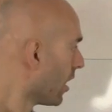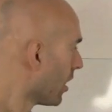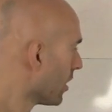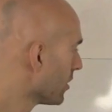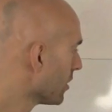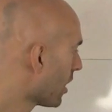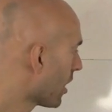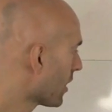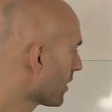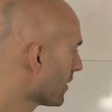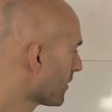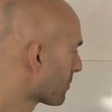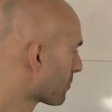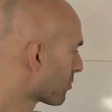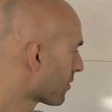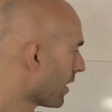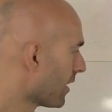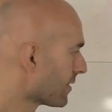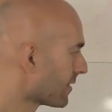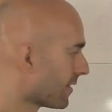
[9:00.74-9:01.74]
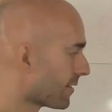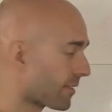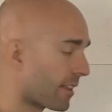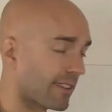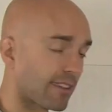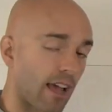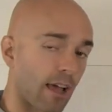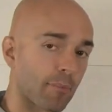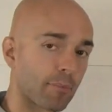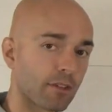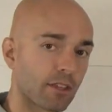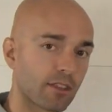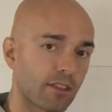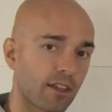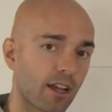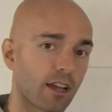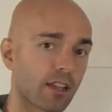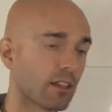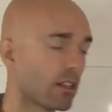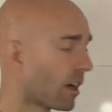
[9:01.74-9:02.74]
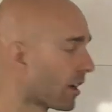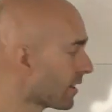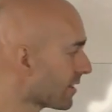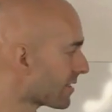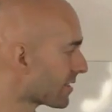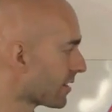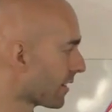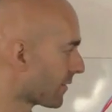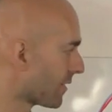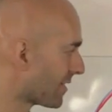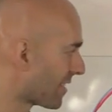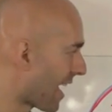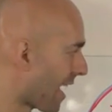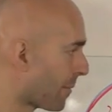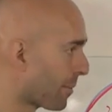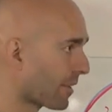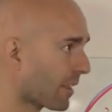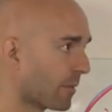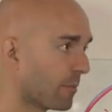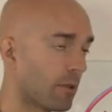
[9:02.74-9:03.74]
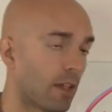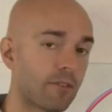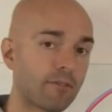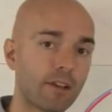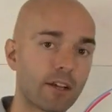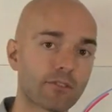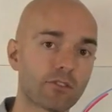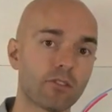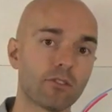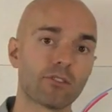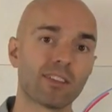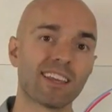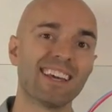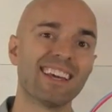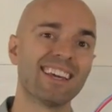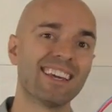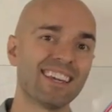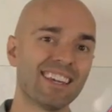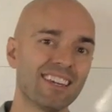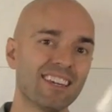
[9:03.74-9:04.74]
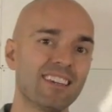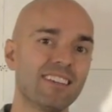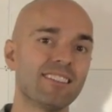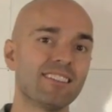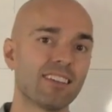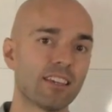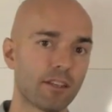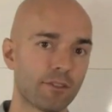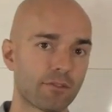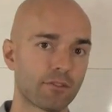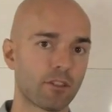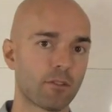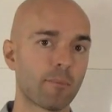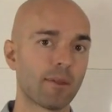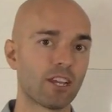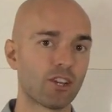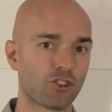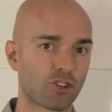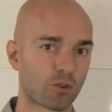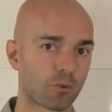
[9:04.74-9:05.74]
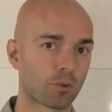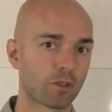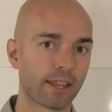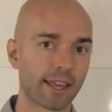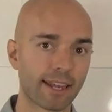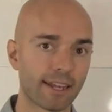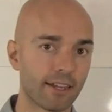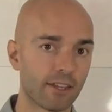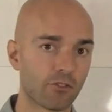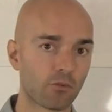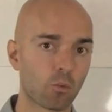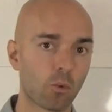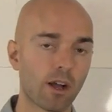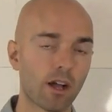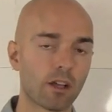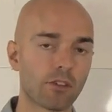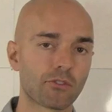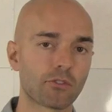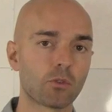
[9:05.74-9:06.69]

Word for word: a lot of this process that's happening in the eye, a lot of this stuff that's happening in the blood vessels is inflammation related as well.